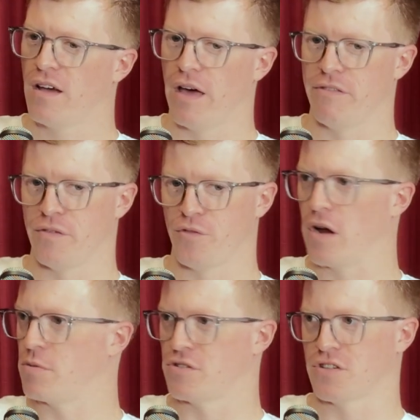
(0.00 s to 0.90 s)
And then if you're
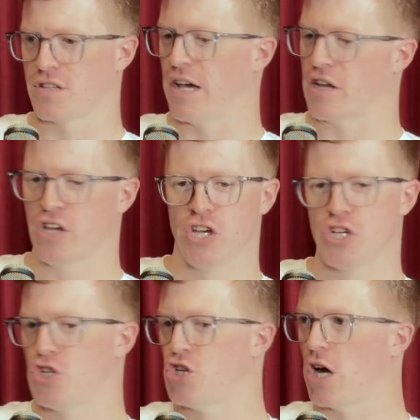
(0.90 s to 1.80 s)
able to just, like,
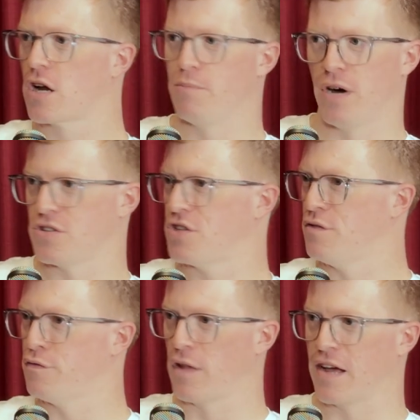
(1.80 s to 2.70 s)
chuck a bunch
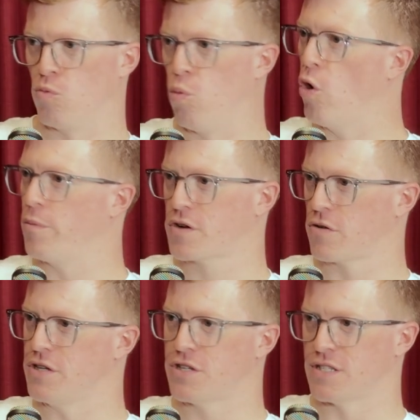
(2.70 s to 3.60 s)
of, like, warped
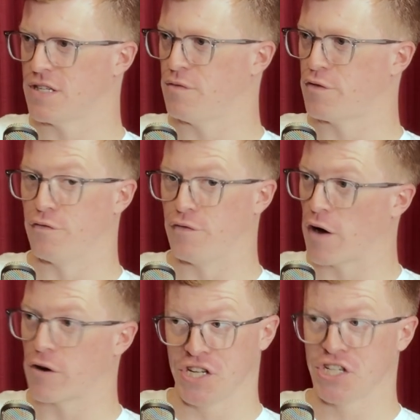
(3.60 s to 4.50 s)
creatures in for
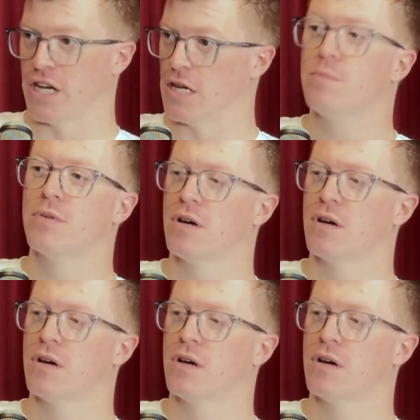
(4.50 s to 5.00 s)
very cheap.